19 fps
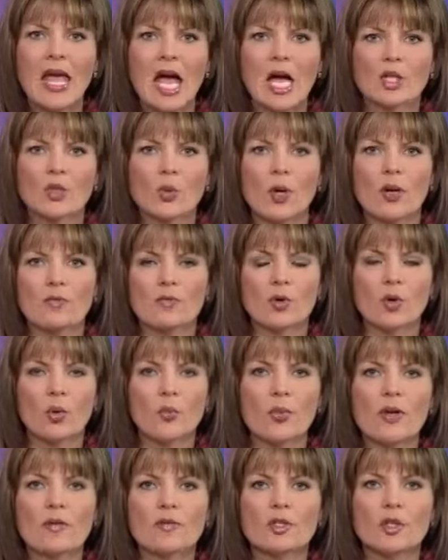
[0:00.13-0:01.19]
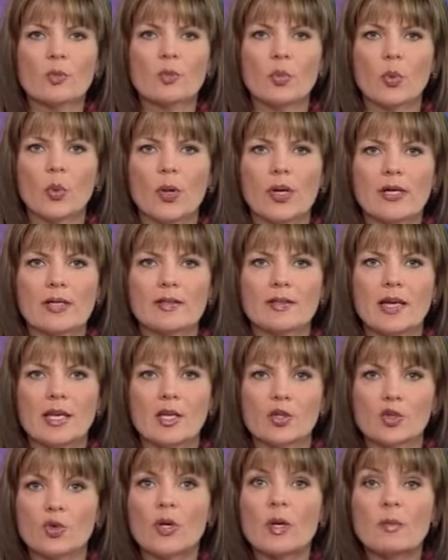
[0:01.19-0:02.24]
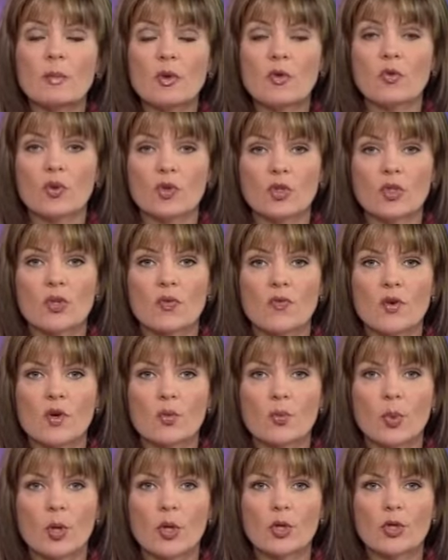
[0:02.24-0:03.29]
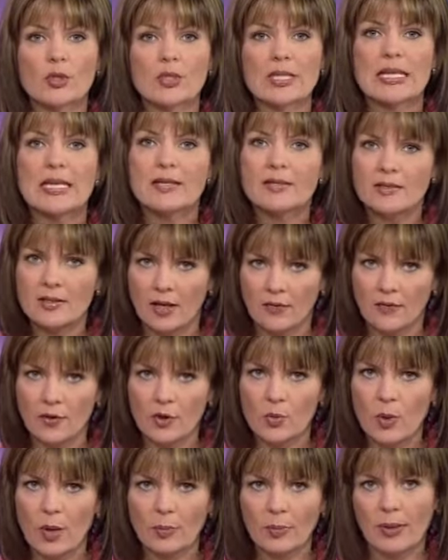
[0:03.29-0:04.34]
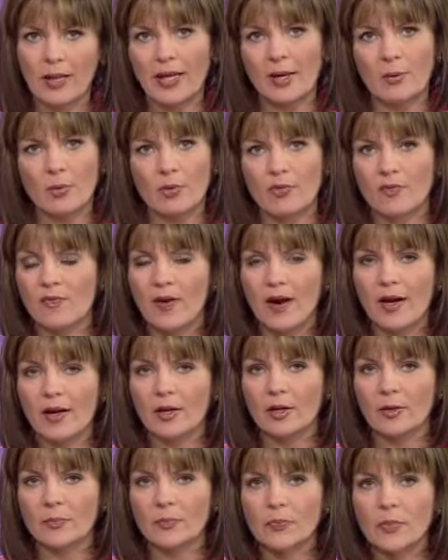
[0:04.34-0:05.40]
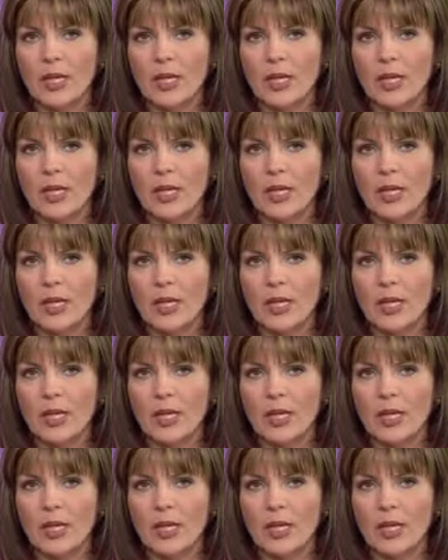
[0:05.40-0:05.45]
A 12-year-old Beaverton boy is getting treatment for severe burns he suffered while playing with fire.